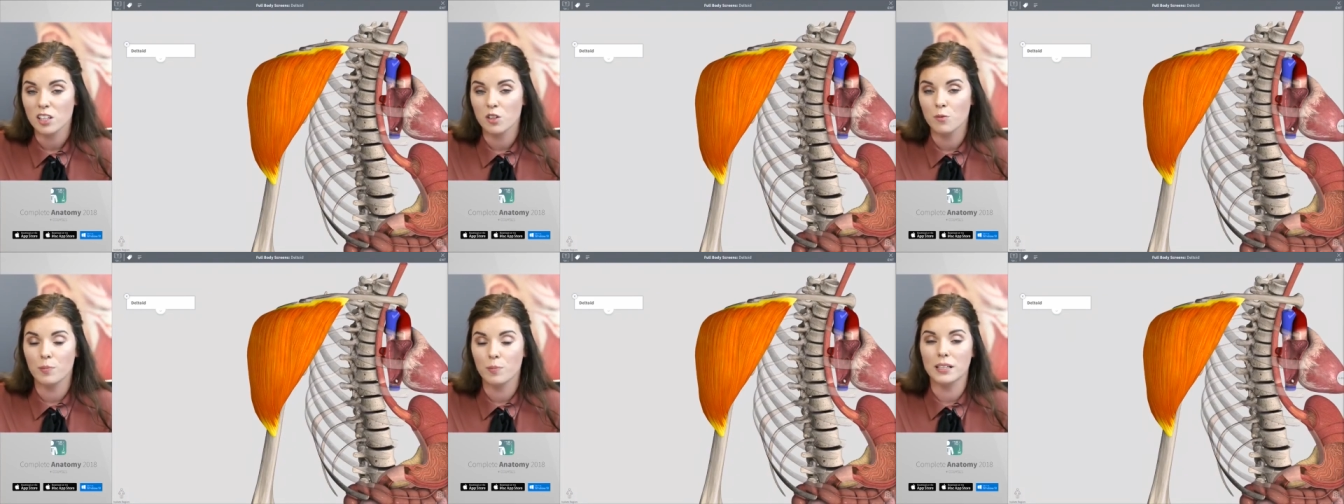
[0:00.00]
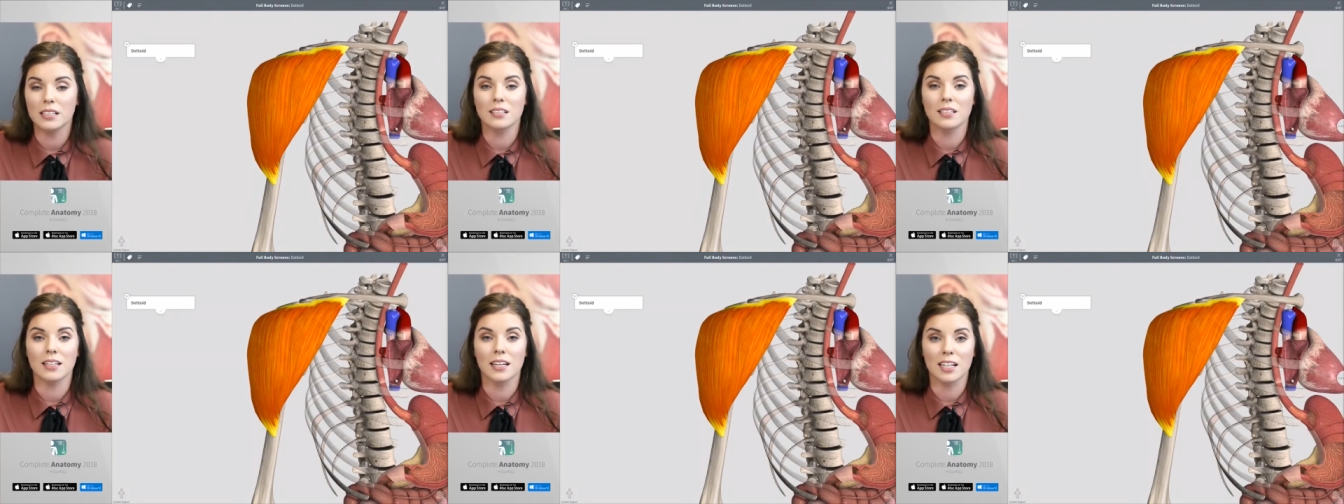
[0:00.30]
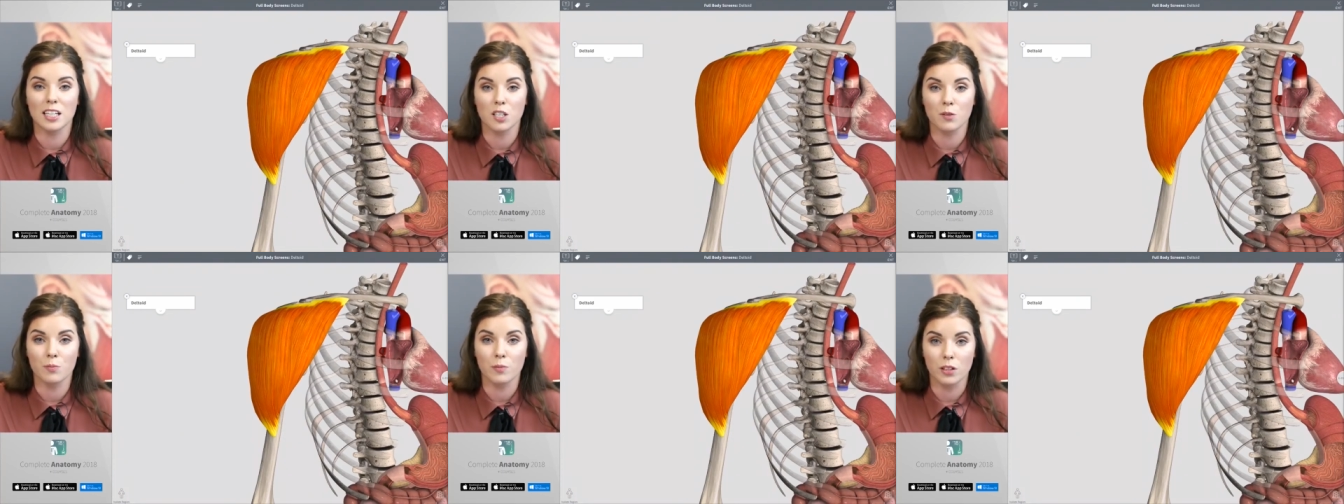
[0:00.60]
complete
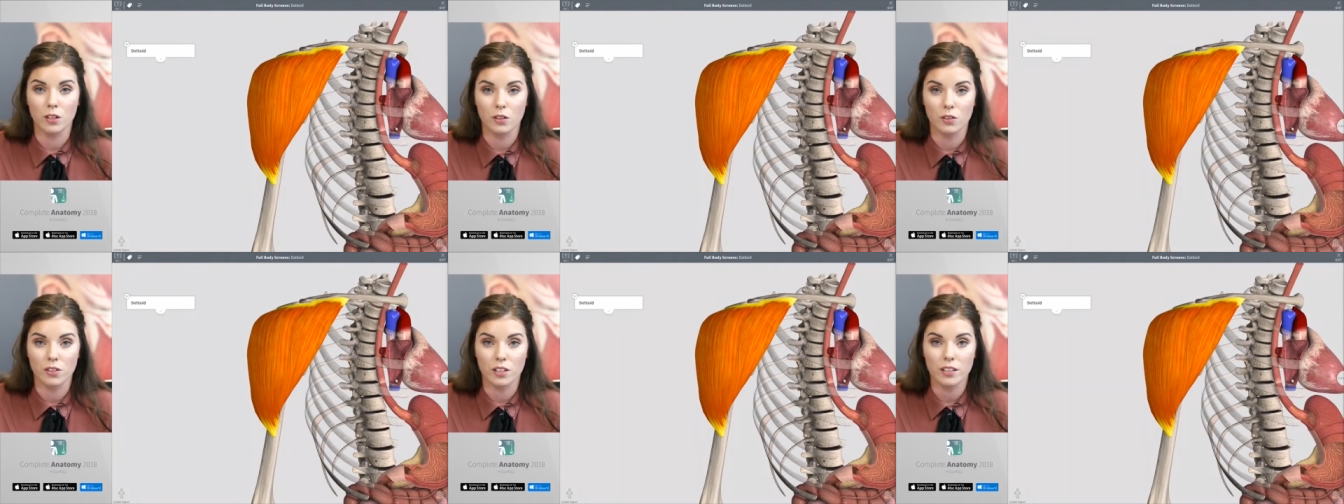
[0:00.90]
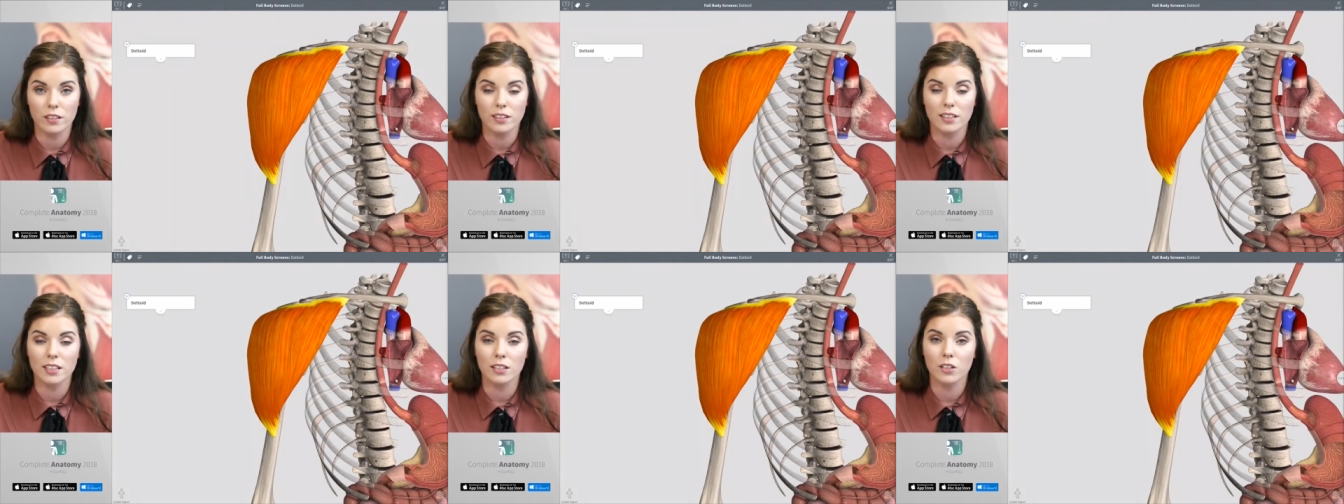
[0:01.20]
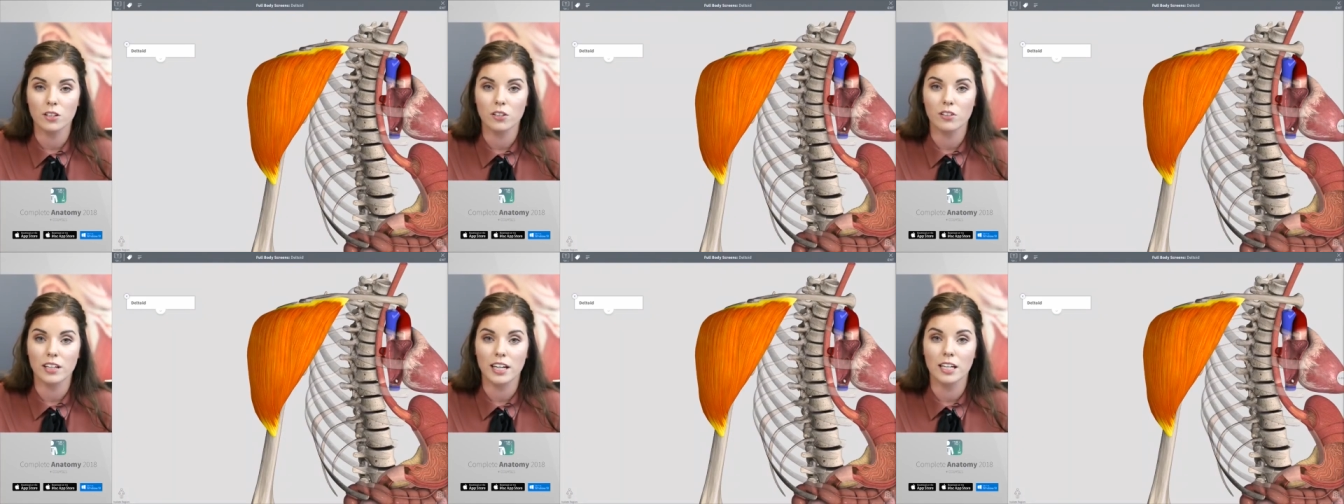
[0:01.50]
anatomy user
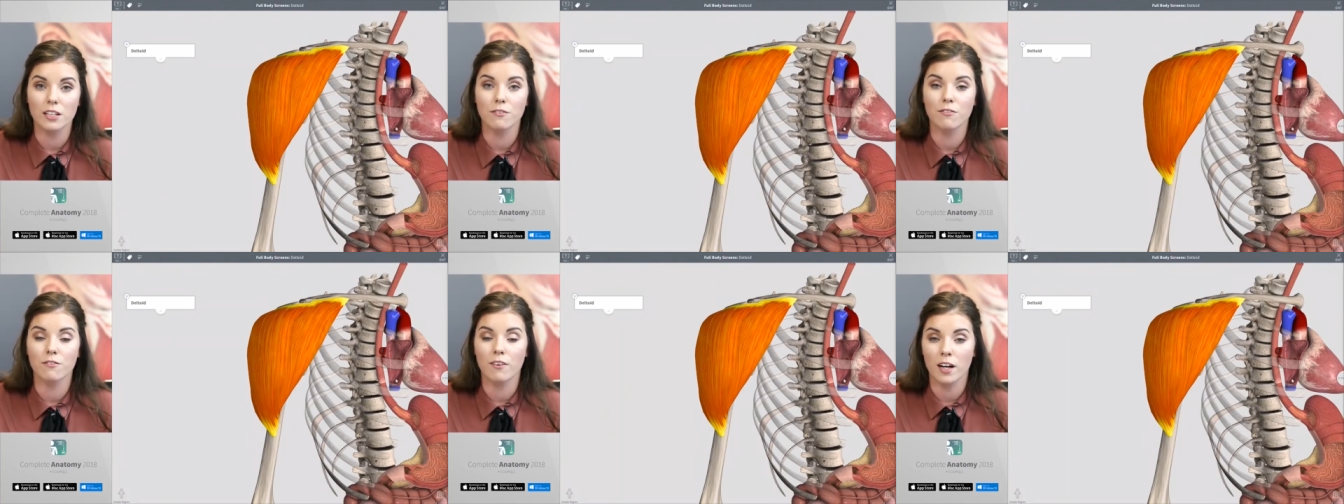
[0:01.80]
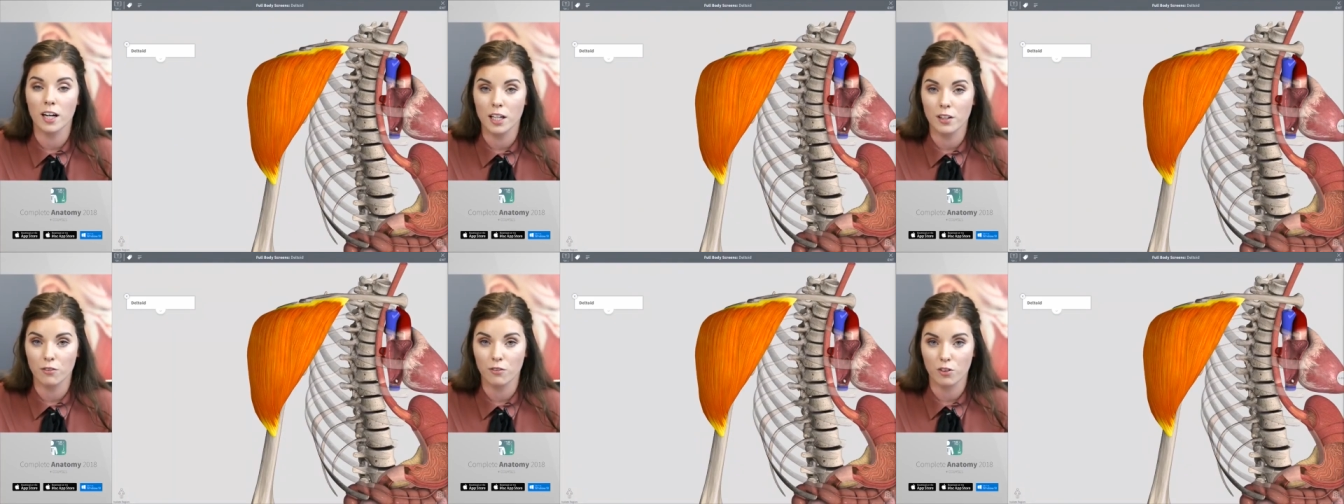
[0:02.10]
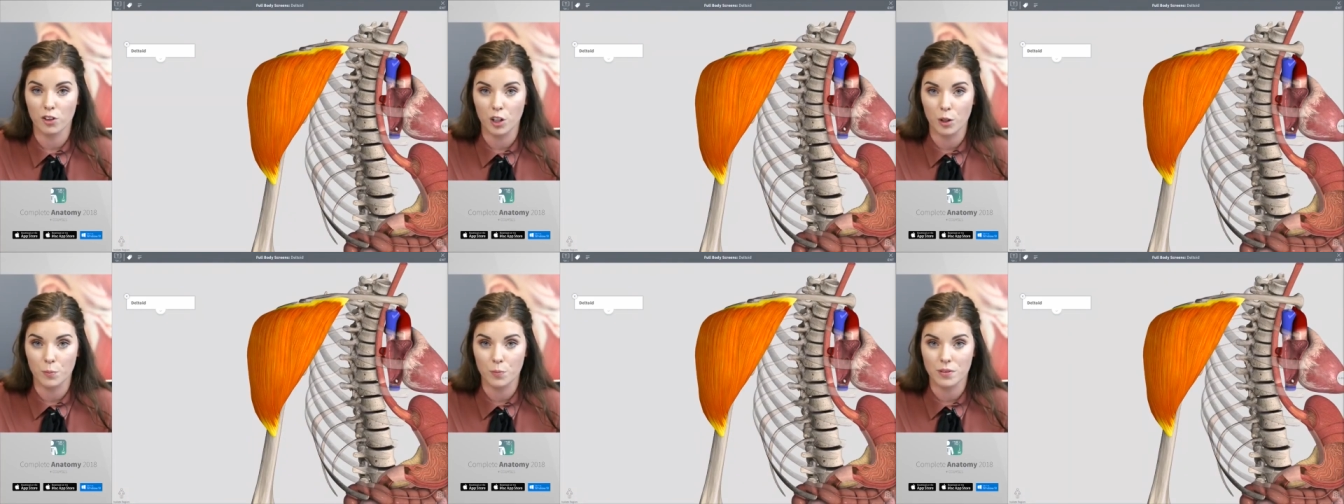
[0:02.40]
can create five
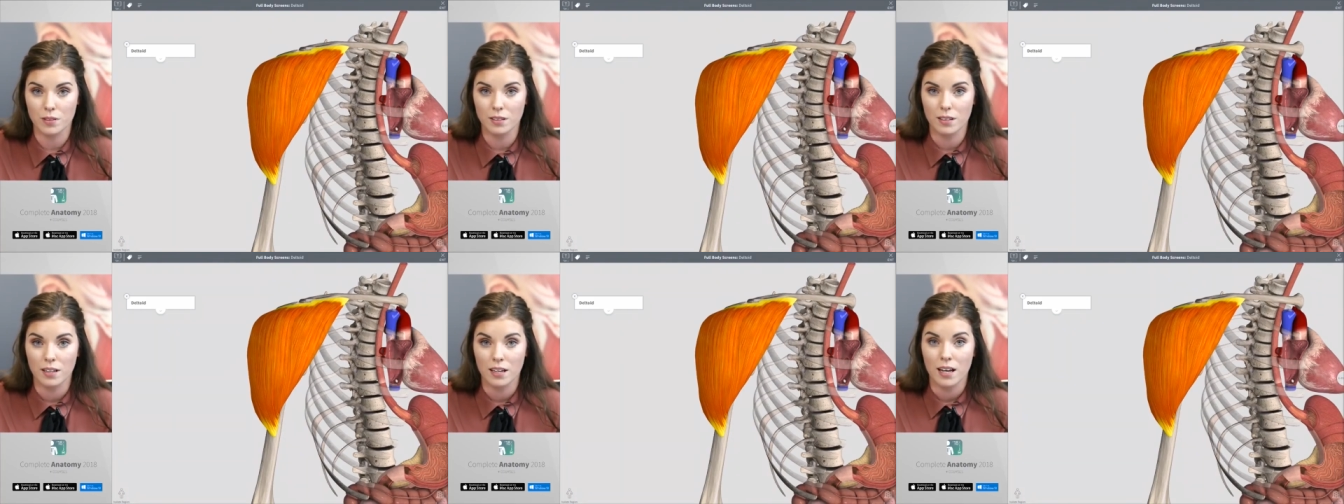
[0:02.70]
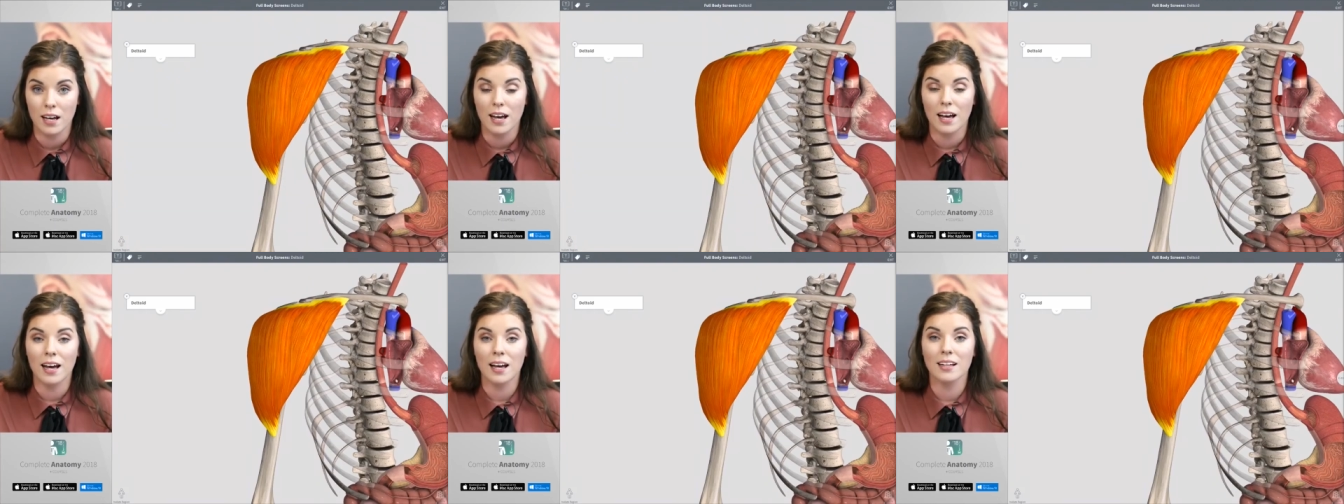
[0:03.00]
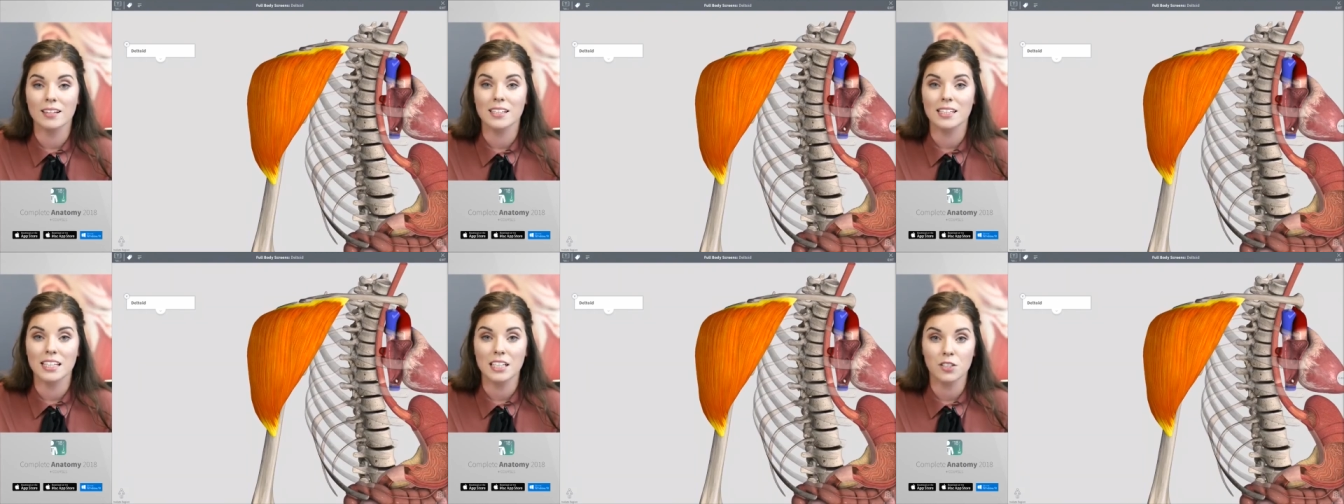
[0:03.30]
groups,
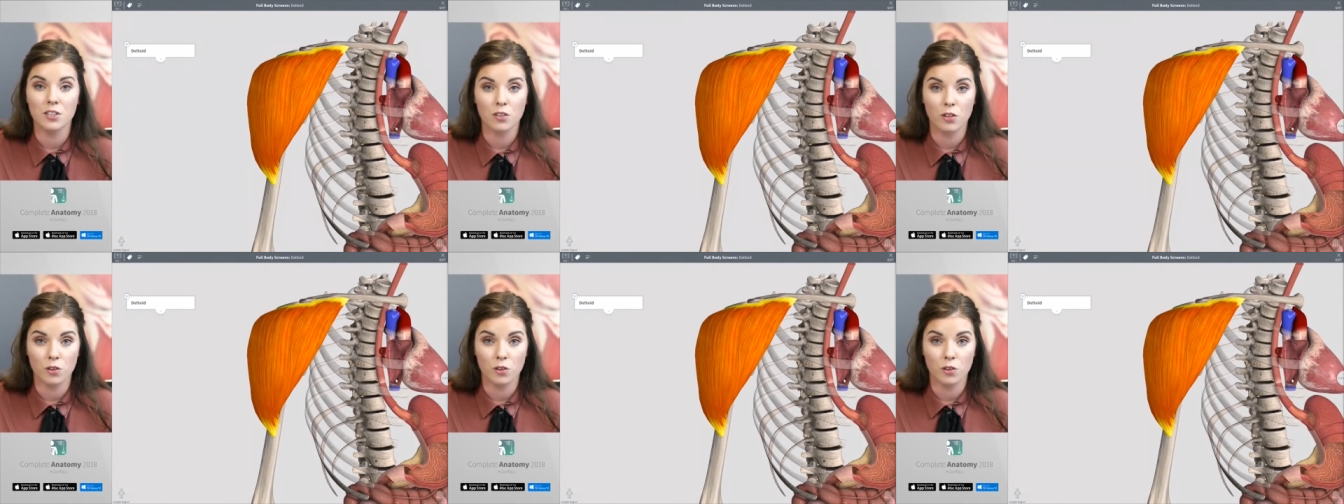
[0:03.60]
and in each of